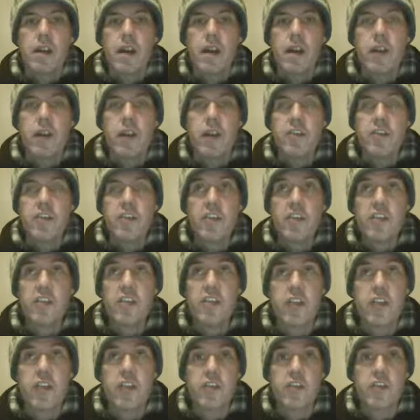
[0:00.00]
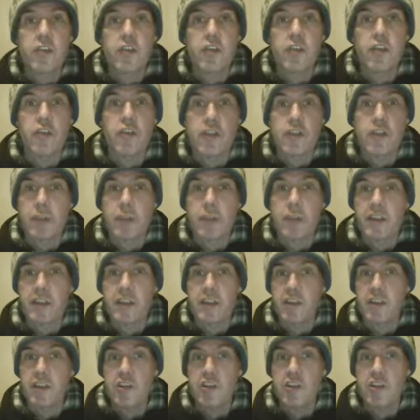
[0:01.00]
I'd just like to talk about
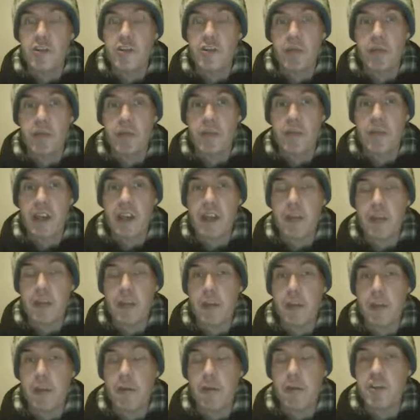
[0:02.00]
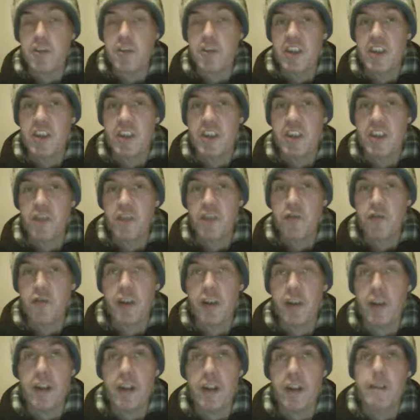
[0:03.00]
the issue of gay marriage in
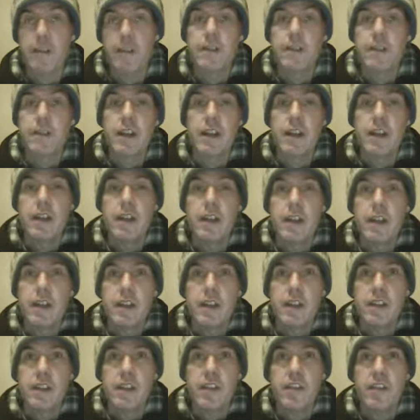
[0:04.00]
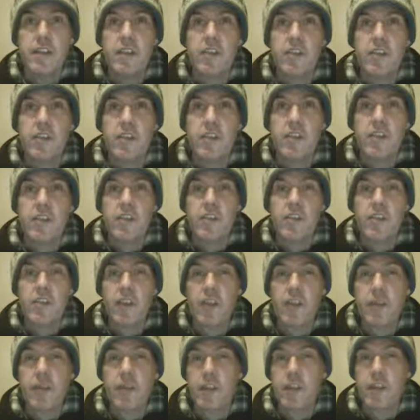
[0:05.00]
Australia. This is
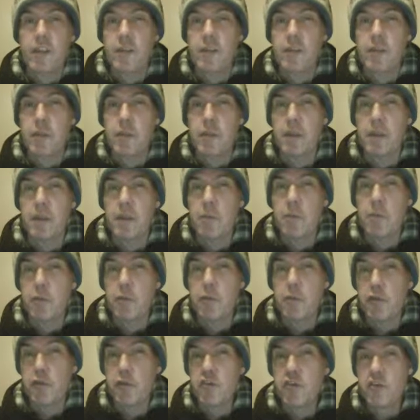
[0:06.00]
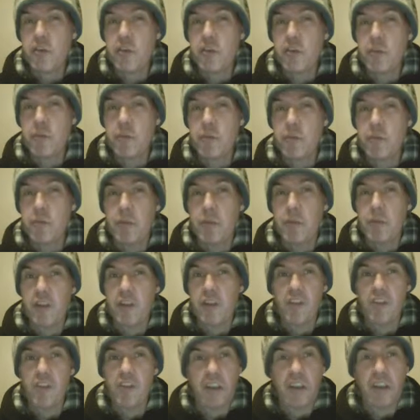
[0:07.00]
something that's been pushed
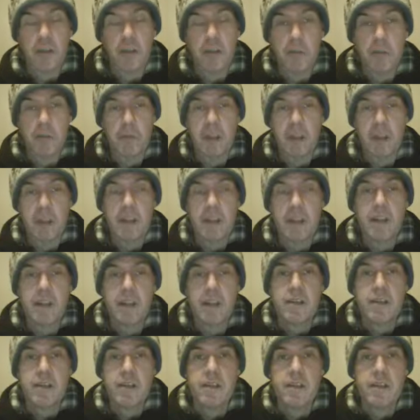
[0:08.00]
mostly on media